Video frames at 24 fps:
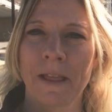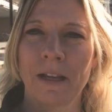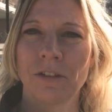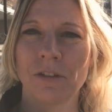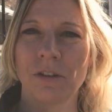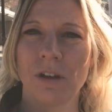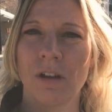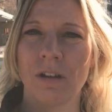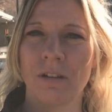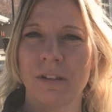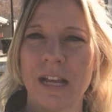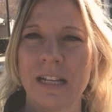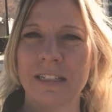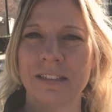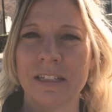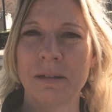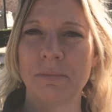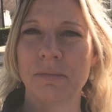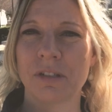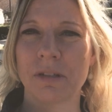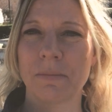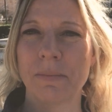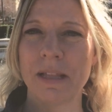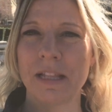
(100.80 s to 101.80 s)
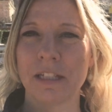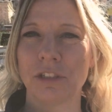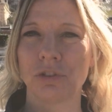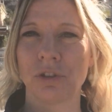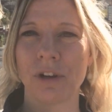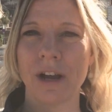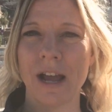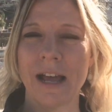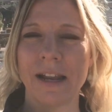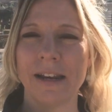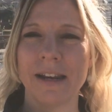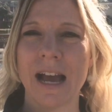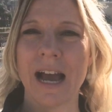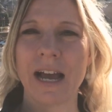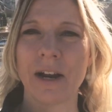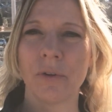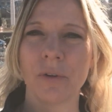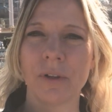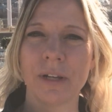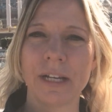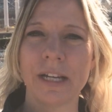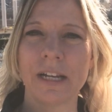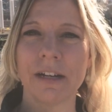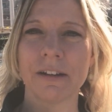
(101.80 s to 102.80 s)
So that seems to be the trend, not
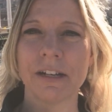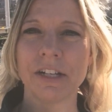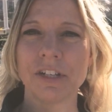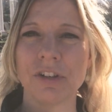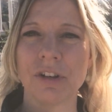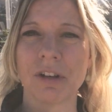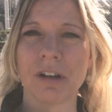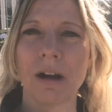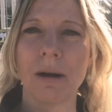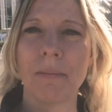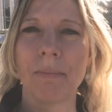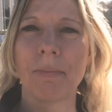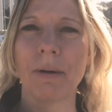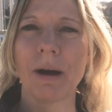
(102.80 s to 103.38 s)
only here in Europe,